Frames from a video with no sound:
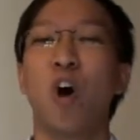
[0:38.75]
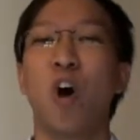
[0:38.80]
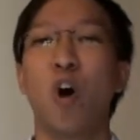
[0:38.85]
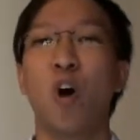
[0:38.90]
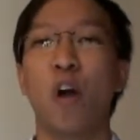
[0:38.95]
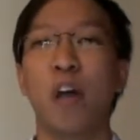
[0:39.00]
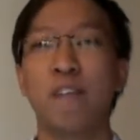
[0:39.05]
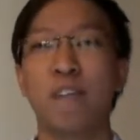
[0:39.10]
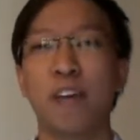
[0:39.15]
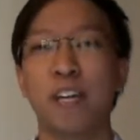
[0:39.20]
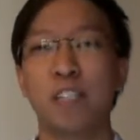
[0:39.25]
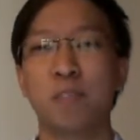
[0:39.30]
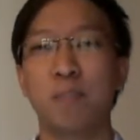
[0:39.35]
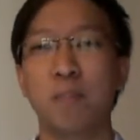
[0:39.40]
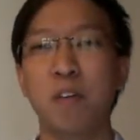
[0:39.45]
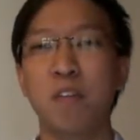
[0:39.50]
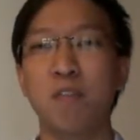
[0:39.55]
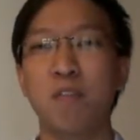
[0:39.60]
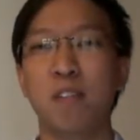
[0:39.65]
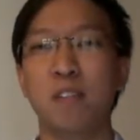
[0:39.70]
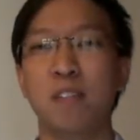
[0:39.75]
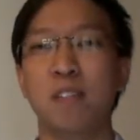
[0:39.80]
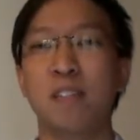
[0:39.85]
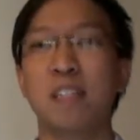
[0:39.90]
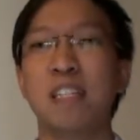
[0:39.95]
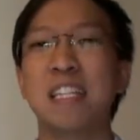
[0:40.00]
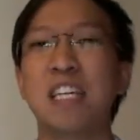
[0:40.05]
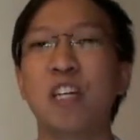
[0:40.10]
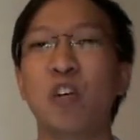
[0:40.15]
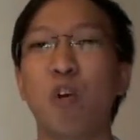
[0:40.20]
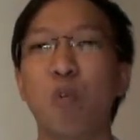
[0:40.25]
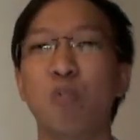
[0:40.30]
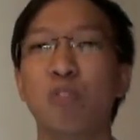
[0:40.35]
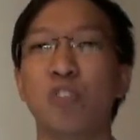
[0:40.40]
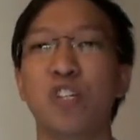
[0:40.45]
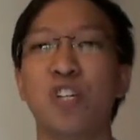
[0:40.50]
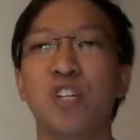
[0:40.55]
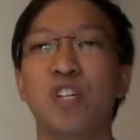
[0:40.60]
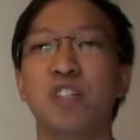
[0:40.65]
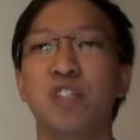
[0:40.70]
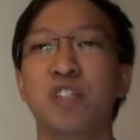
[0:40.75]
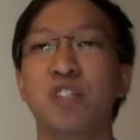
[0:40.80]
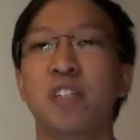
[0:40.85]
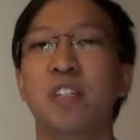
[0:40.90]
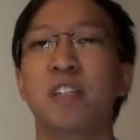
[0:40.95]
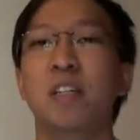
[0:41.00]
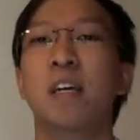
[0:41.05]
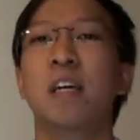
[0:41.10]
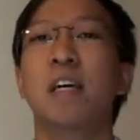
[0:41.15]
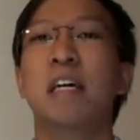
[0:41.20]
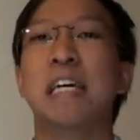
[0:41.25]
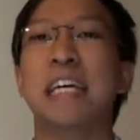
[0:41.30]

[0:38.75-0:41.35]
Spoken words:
or have experienced negotiation